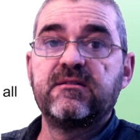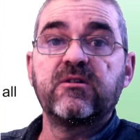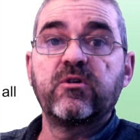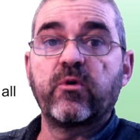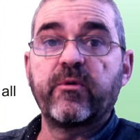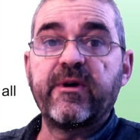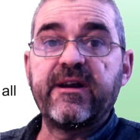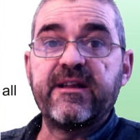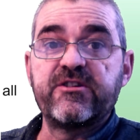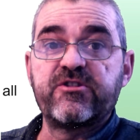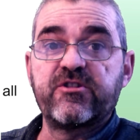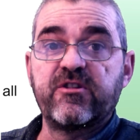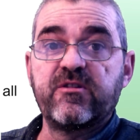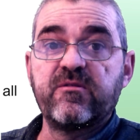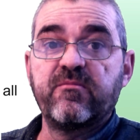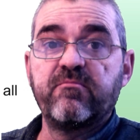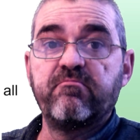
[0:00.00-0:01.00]

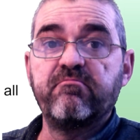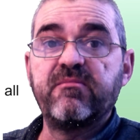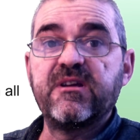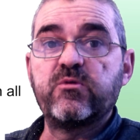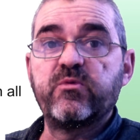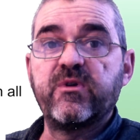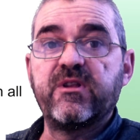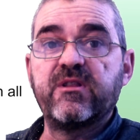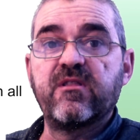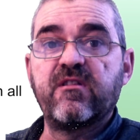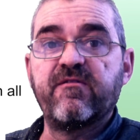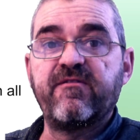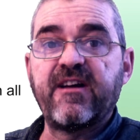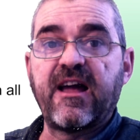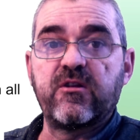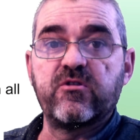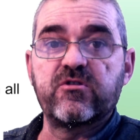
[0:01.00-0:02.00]
correlation between the
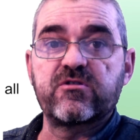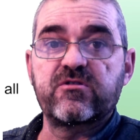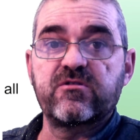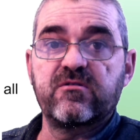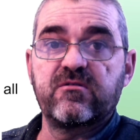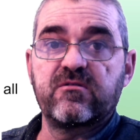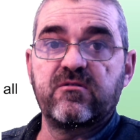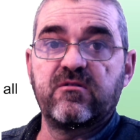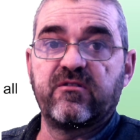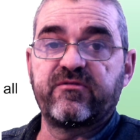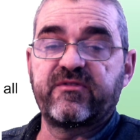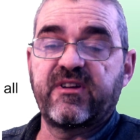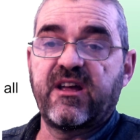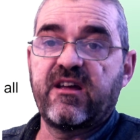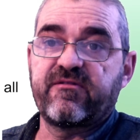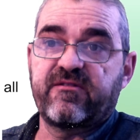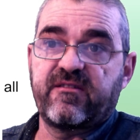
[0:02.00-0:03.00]
values of
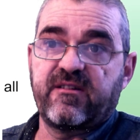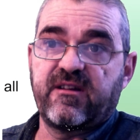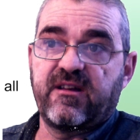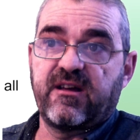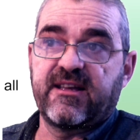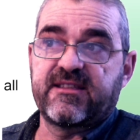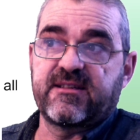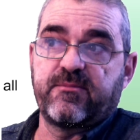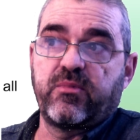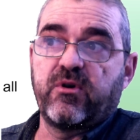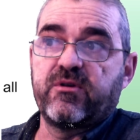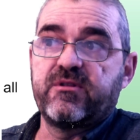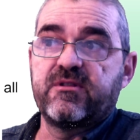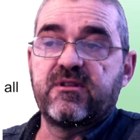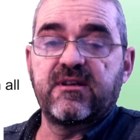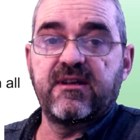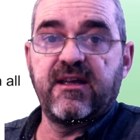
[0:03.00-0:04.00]
f at a
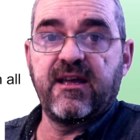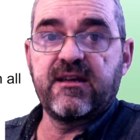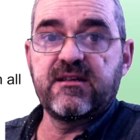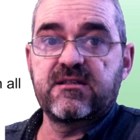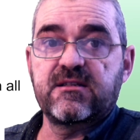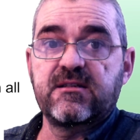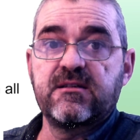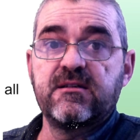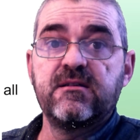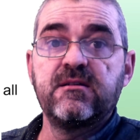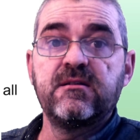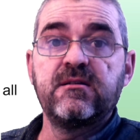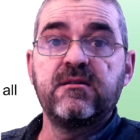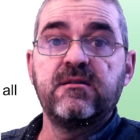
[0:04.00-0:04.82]
point x